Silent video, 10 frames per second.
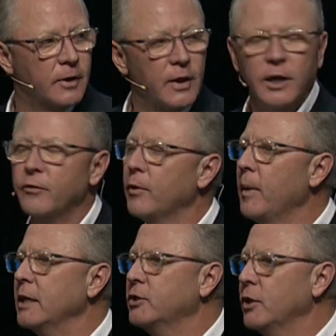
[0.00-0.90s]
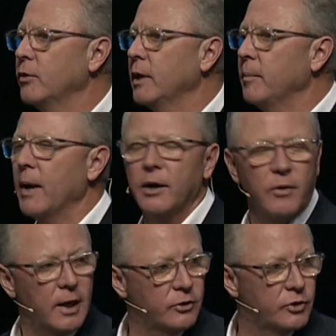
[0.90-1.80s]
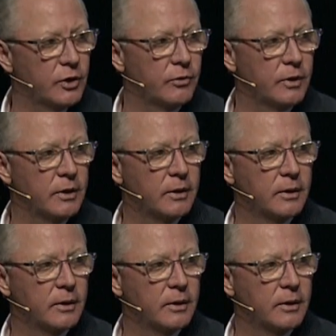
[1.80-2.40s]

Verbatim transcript: thank you for my children and my grandchildren.